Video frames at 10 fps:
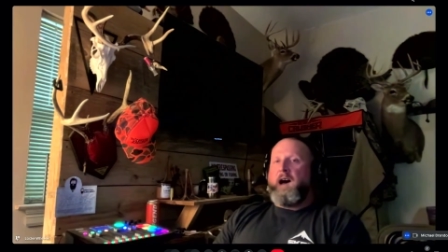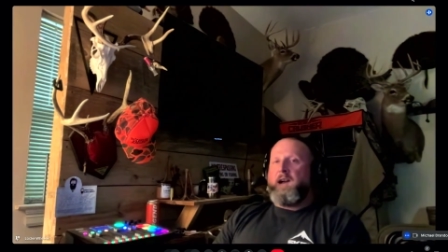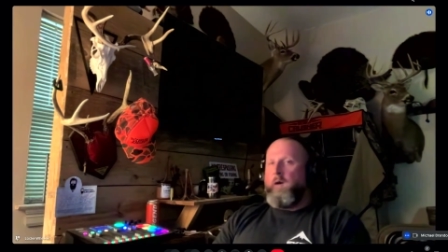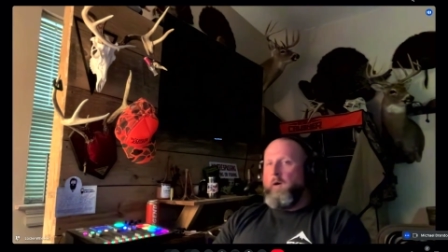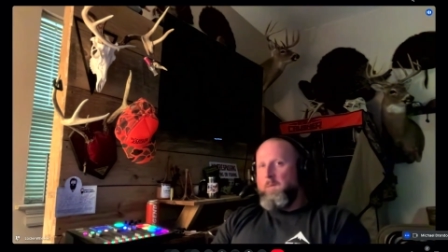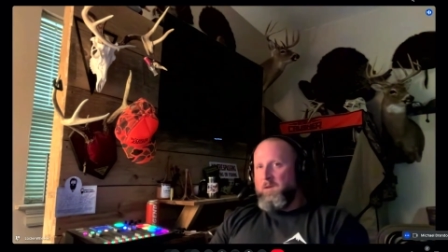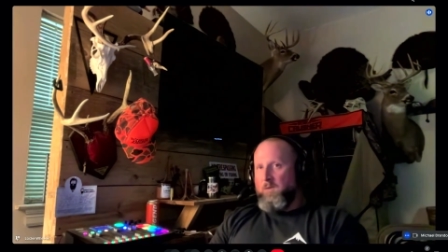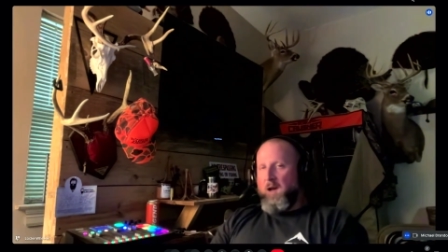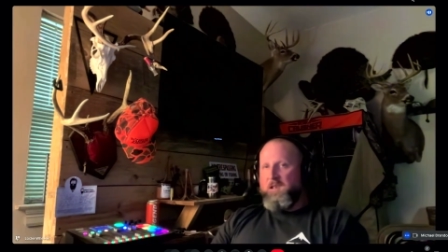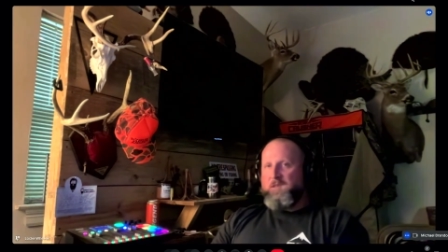I know I'm in
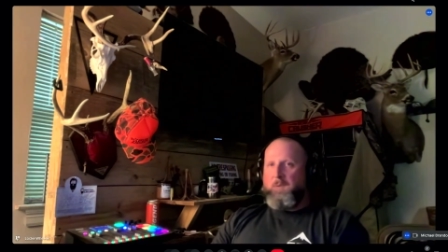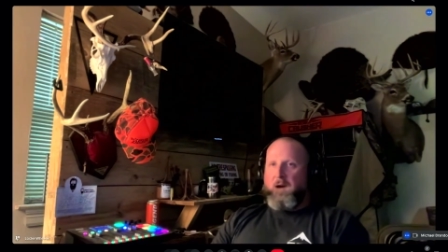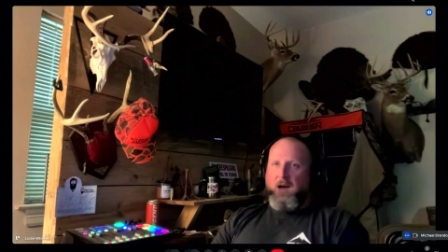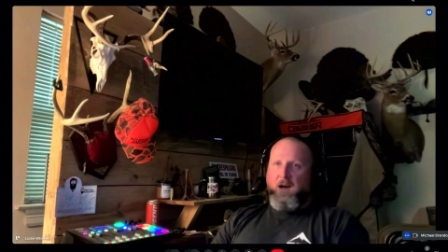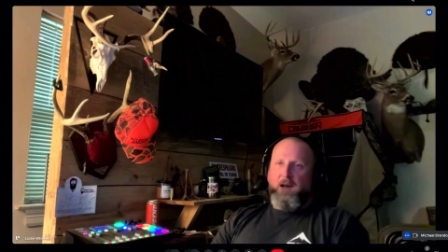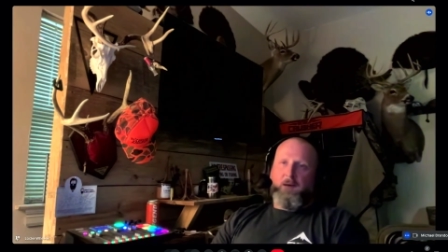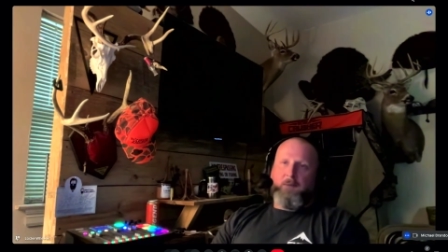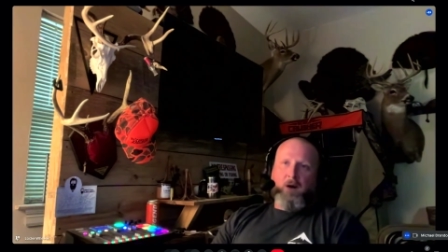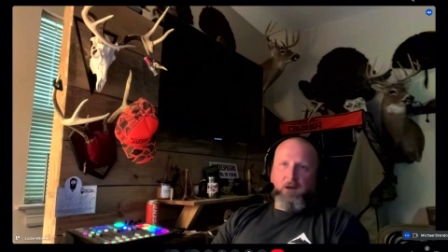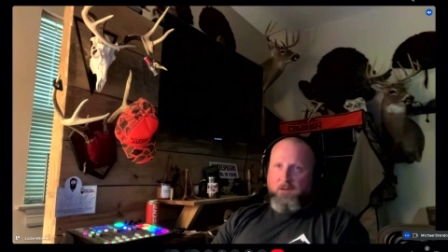the right spot.
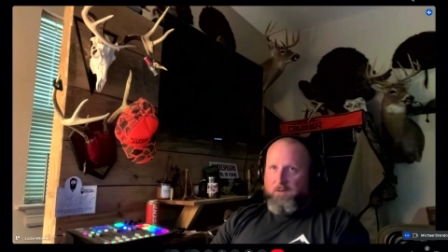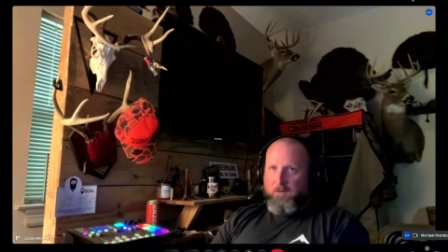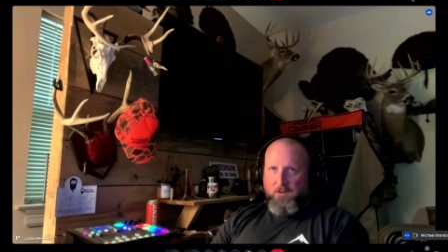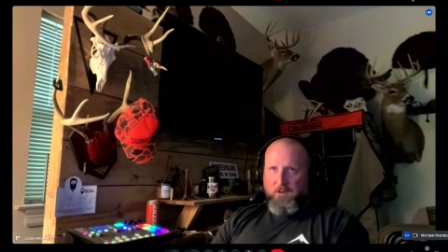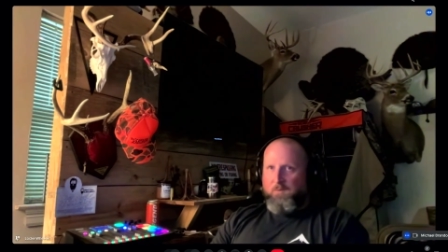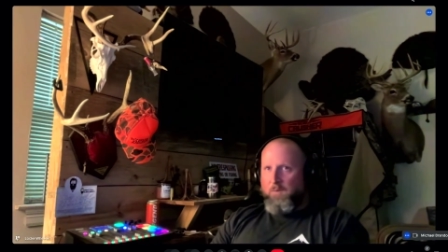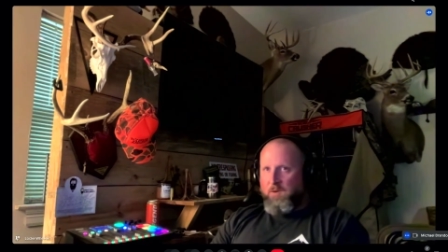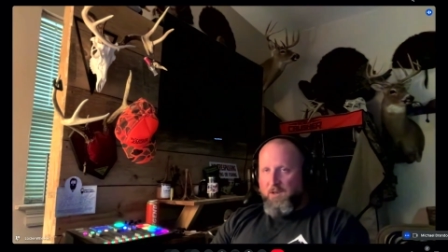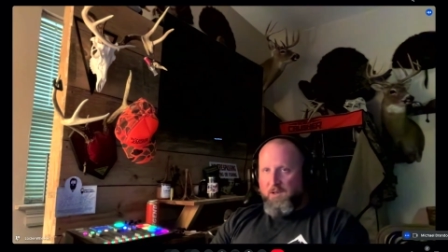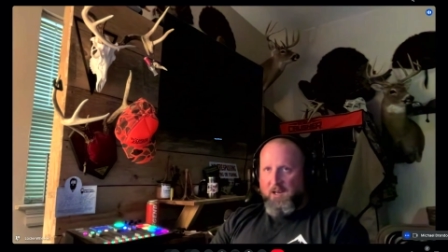I'm hunting
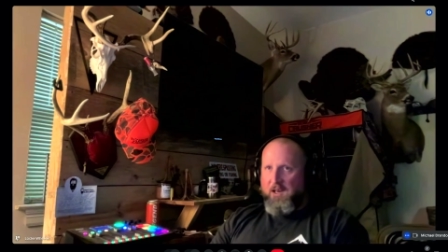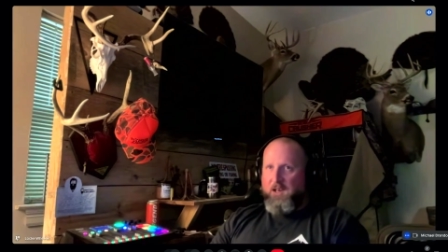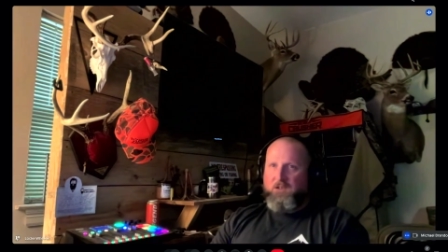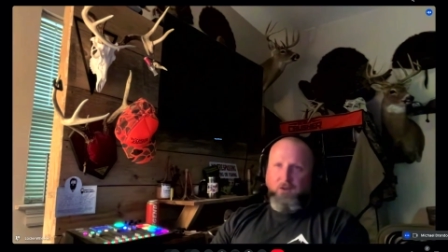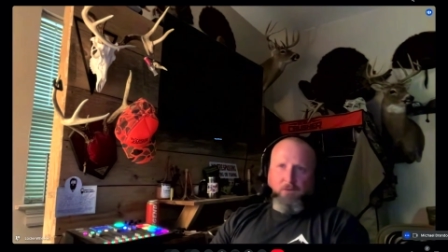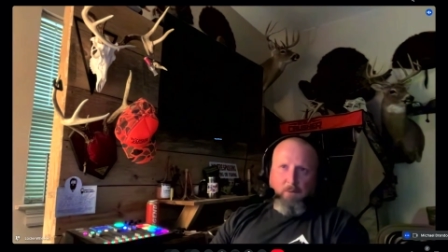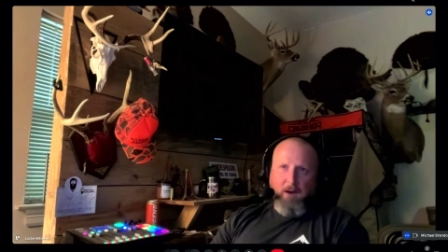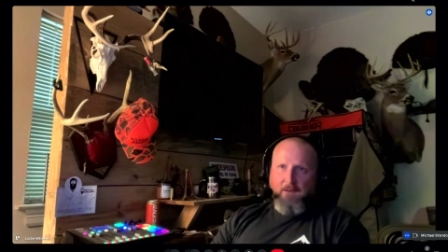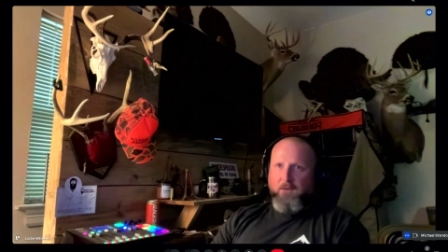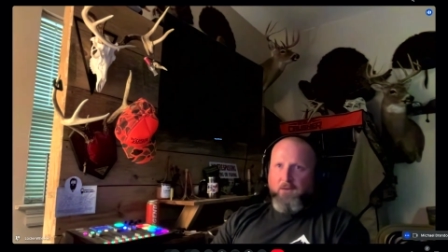good days, good
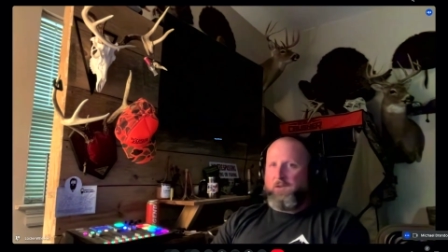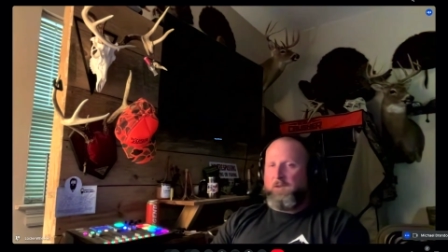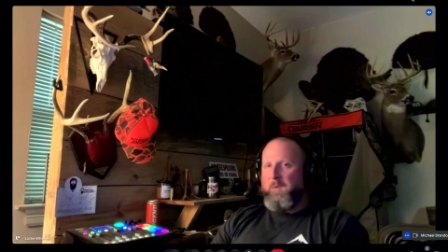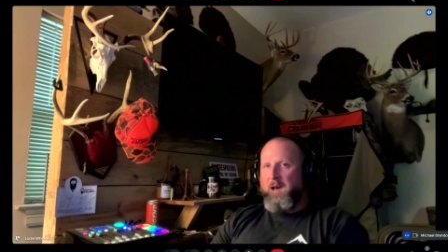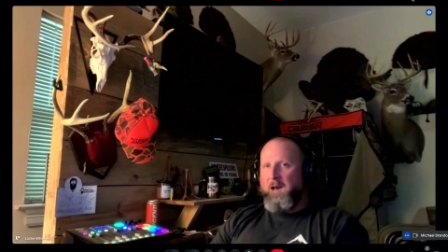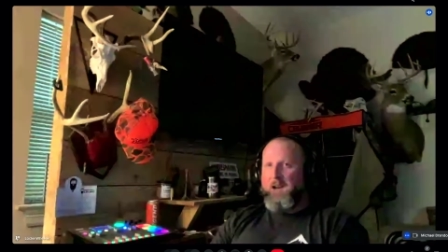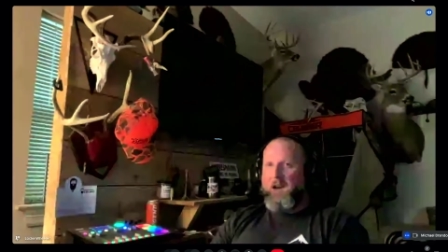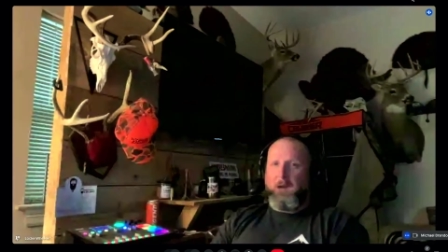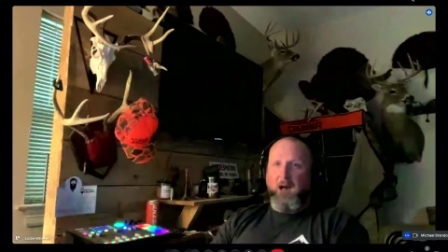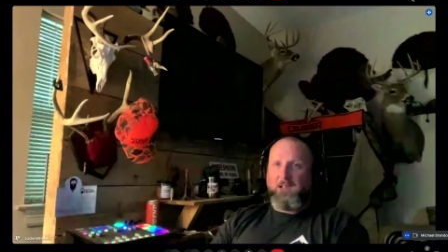weather, good pattern,
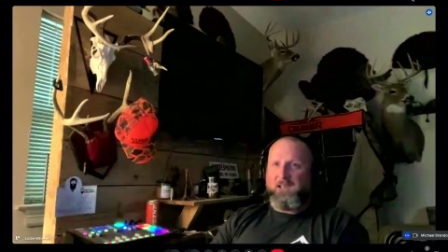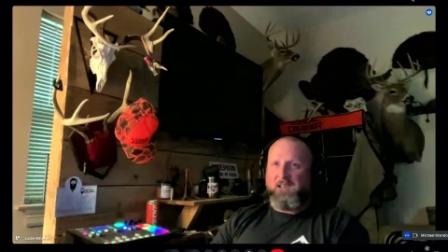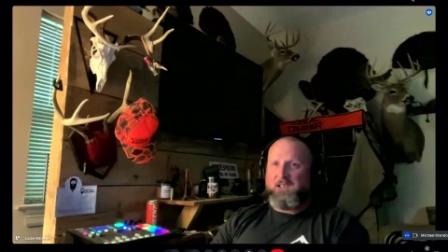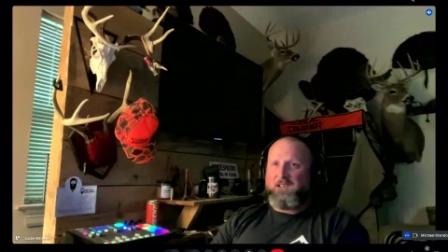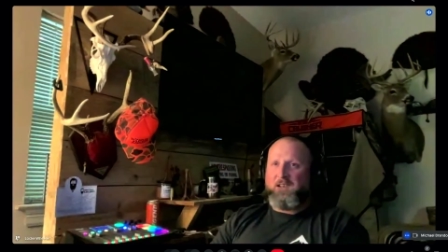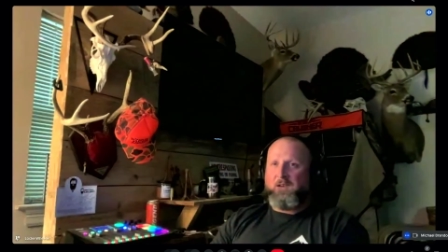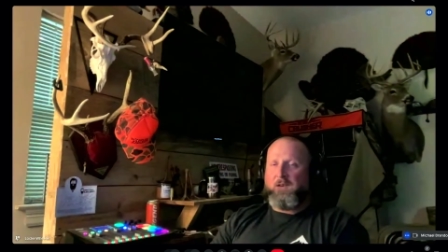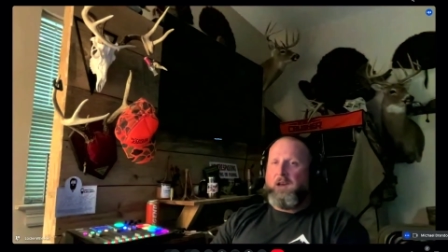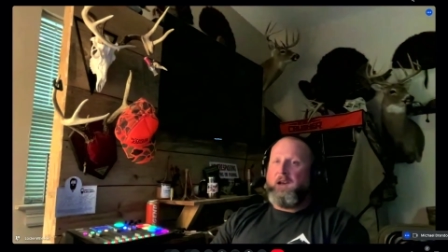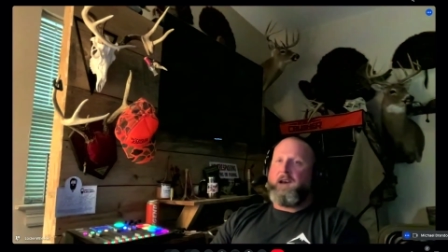and I'm not seeing this
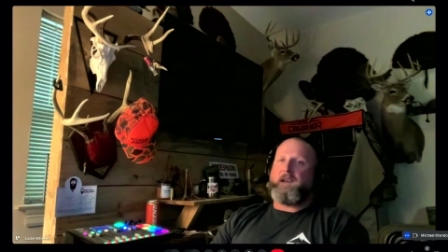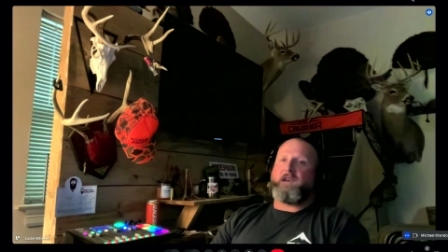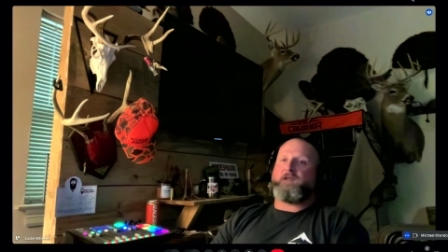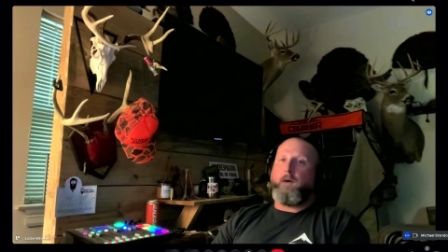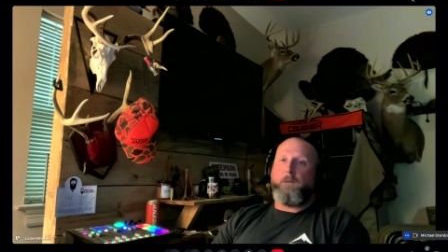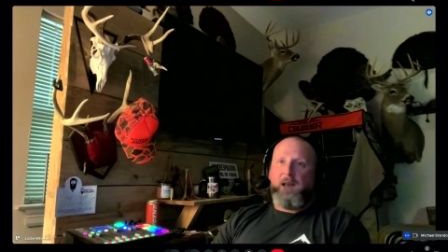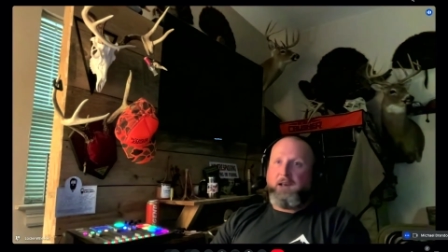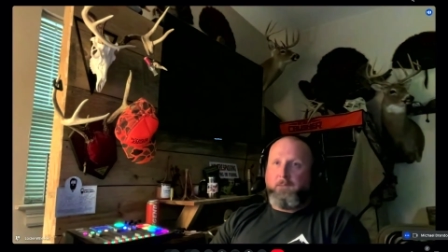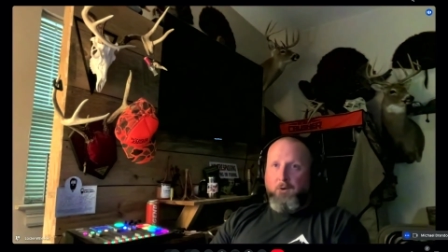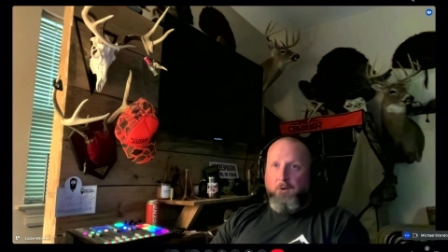deer. And they start
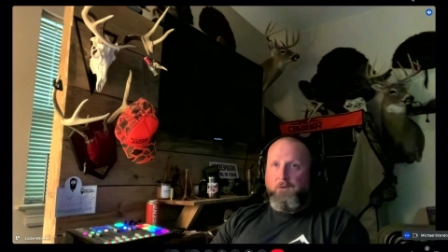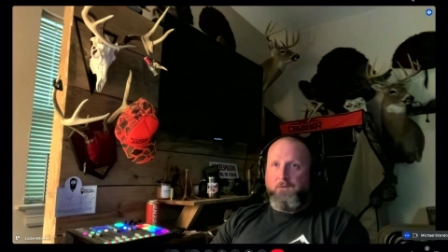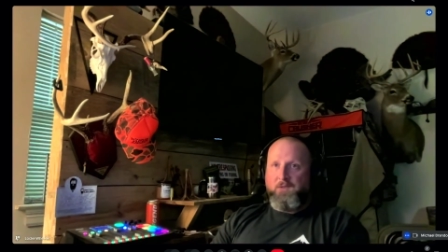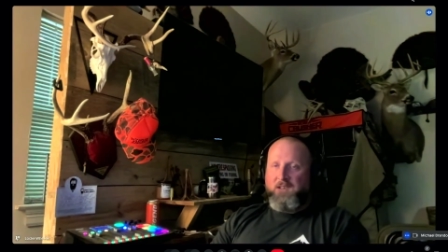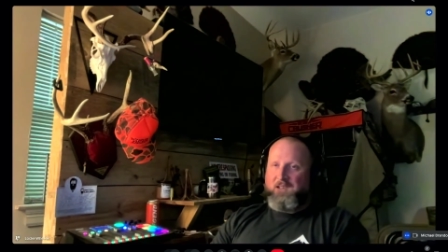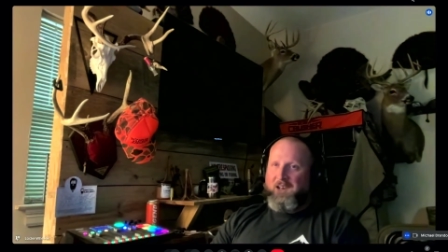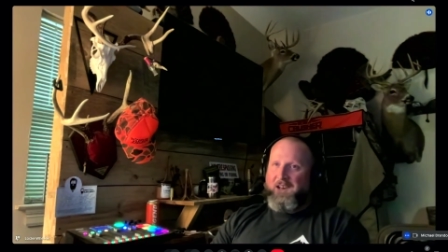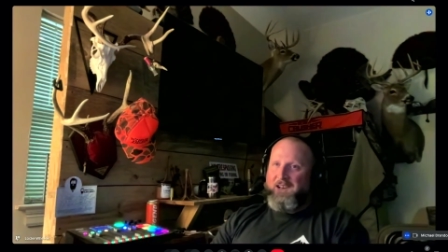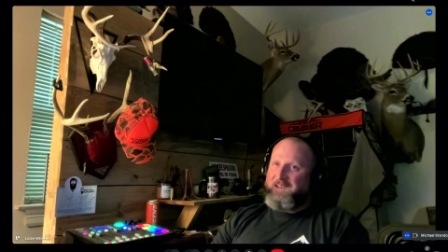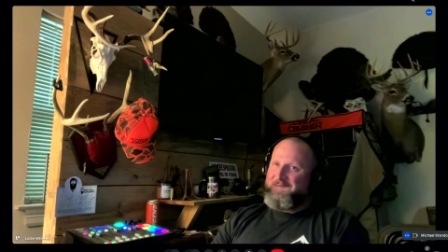making moves, and it's
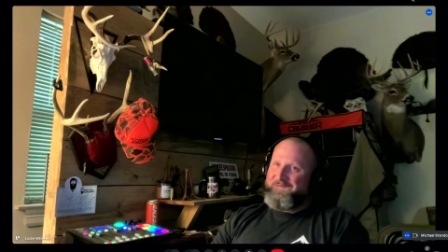like,